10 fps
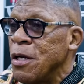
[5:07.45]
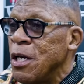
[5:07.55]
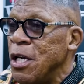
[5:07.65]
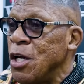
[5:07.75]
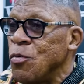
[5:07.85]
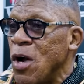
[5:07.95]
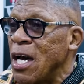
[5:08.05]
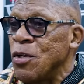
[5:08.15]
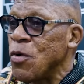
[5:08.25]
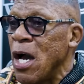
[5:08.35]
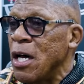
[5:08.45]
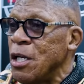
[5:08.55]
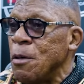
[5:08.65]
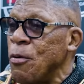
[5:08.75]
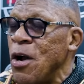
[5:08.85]
He ain't riding around
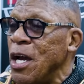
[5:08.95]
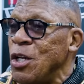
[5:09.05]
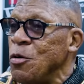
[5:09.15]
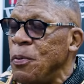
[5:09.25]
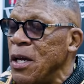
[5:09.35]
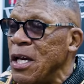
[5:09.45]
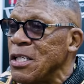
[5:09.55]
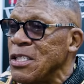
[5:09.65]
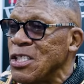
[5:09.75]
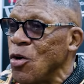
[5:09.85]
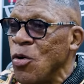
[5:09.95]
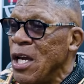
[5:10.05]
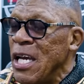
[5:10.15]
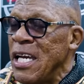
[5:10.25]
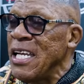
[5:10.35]
in a brand new Benz, so
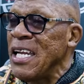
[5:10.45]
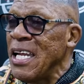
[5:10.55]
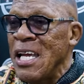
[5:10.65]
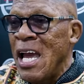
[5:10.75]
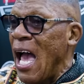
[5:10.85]
he didn't leave.